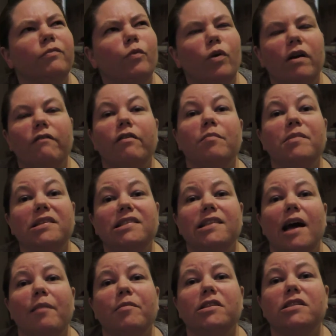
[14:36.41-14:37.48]
one of them is
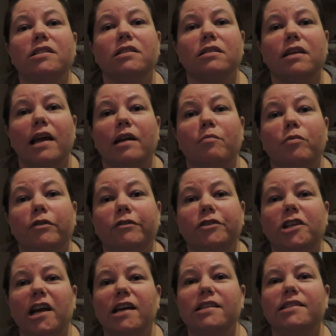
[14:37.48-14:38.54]
Simon's scan-proof
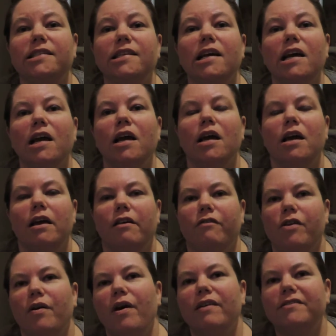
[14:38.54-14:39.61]
shades. If
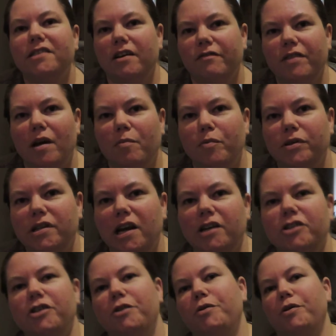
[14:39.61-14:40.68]
you have stuff that
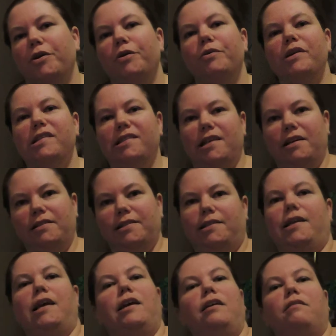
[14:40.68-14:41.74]
protects your crew, it sounds
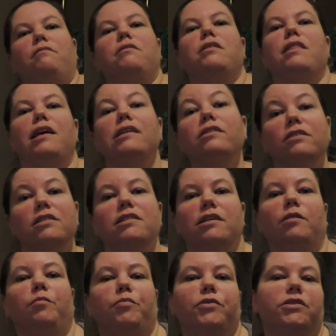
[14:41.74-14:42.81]
like they'll
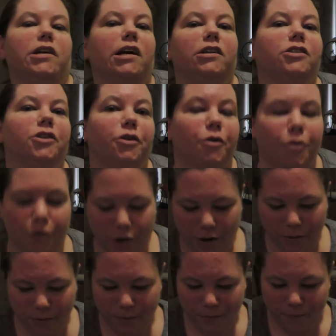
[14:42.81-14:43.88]
still protect your
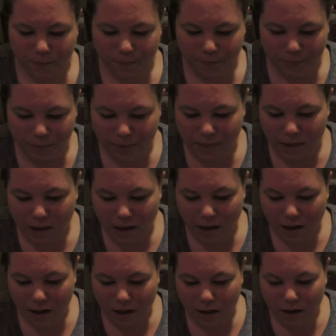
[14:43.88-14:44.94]
crew.
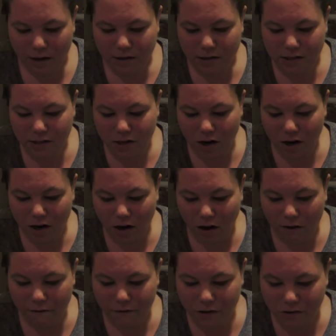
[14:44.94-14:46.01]
Discard
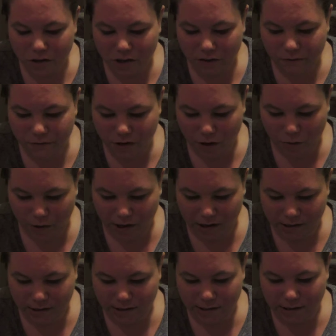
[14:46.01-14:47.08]
all fugitive
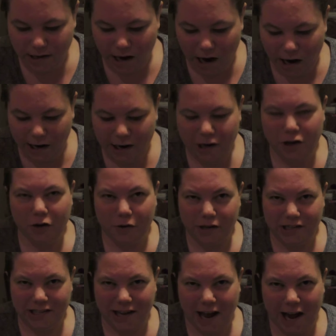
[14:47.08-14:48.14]
tokens not in your
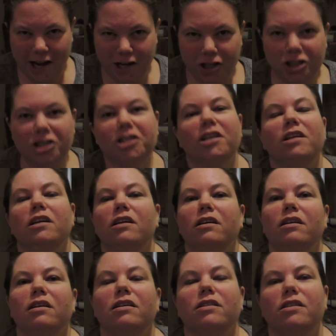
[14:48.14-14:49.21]
stash.
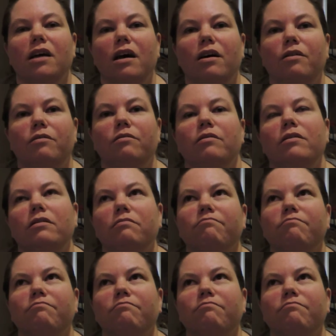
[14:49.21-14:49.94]
So,